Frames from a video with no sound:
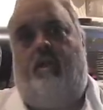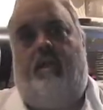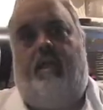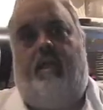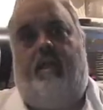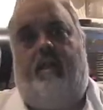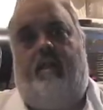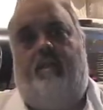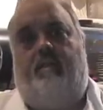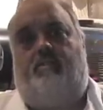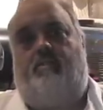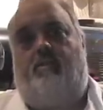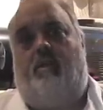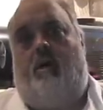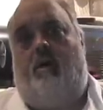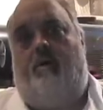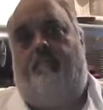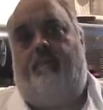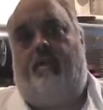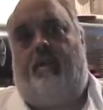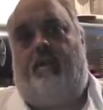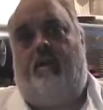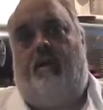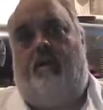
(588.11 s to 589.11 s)
and it's all
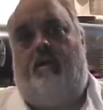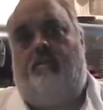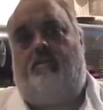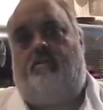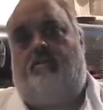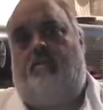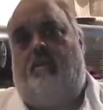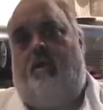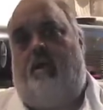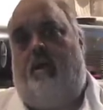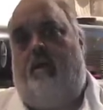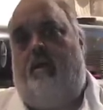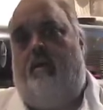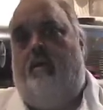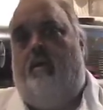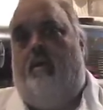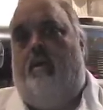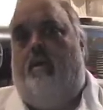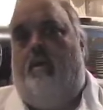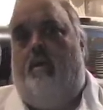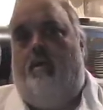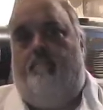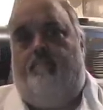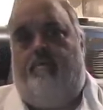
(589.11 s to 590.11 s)
because uh,
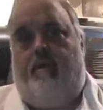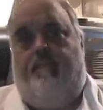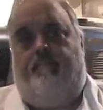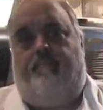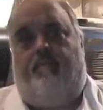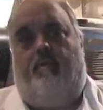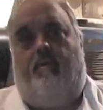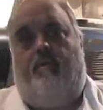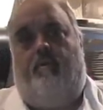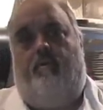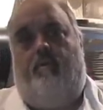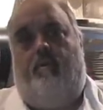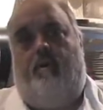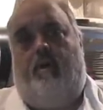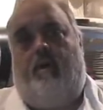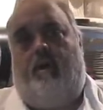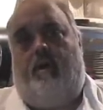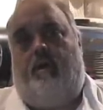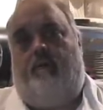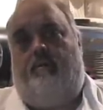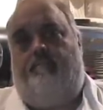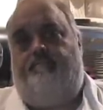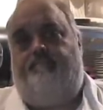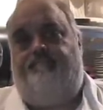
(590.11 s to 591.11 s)
people are
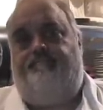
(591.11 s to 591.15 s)
uh,